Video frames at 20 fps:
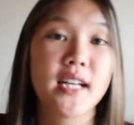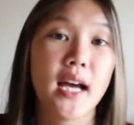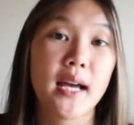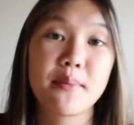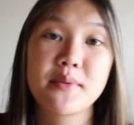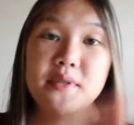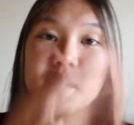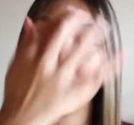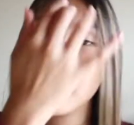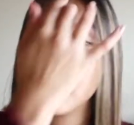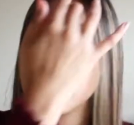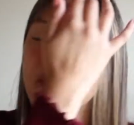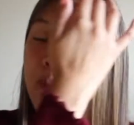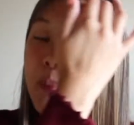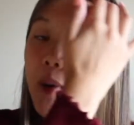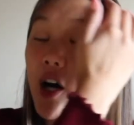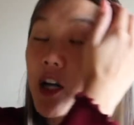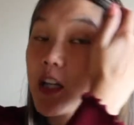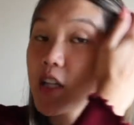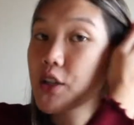types of
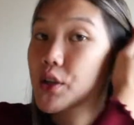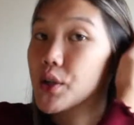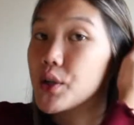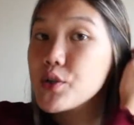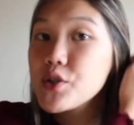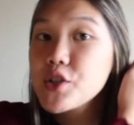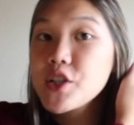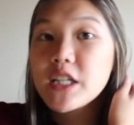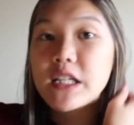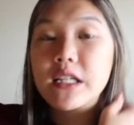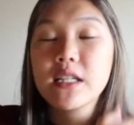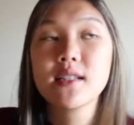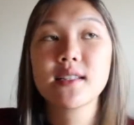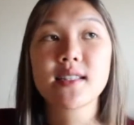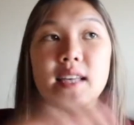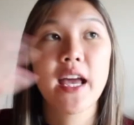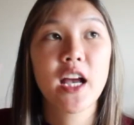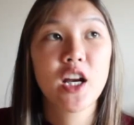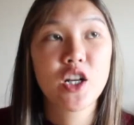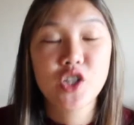body lotions,
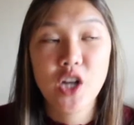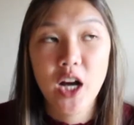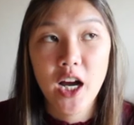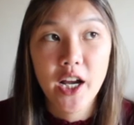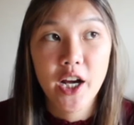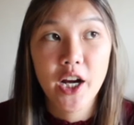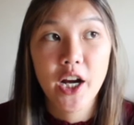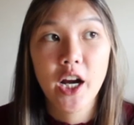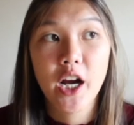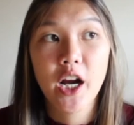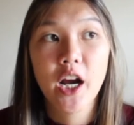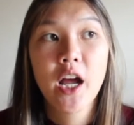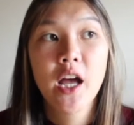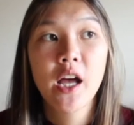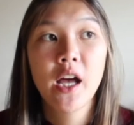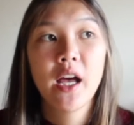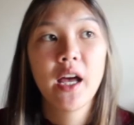hair dryer,